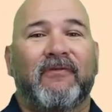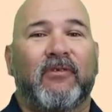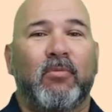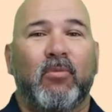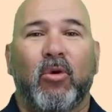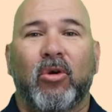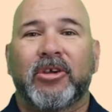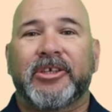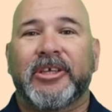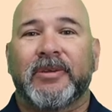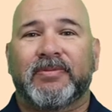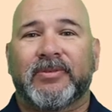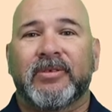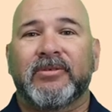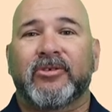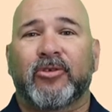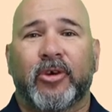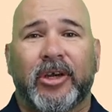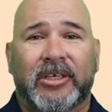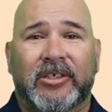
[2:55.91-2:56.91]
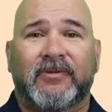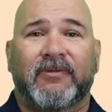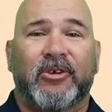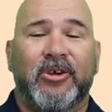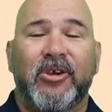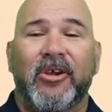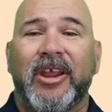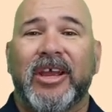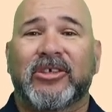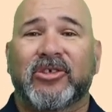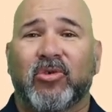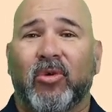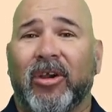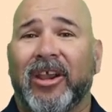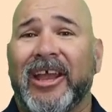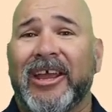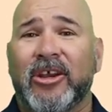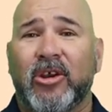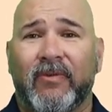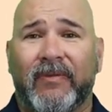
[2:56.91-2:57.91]
you're looking for more tips and tricks for your
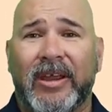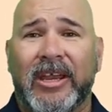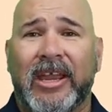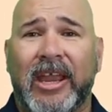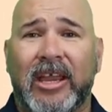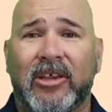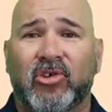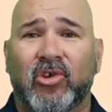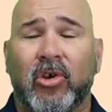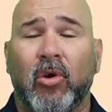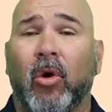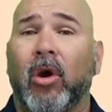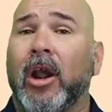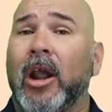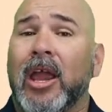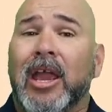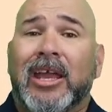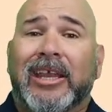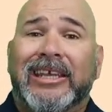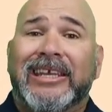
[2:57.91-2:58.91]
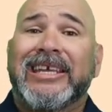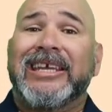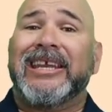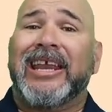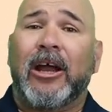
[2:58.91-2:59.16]
next Orlando vacation or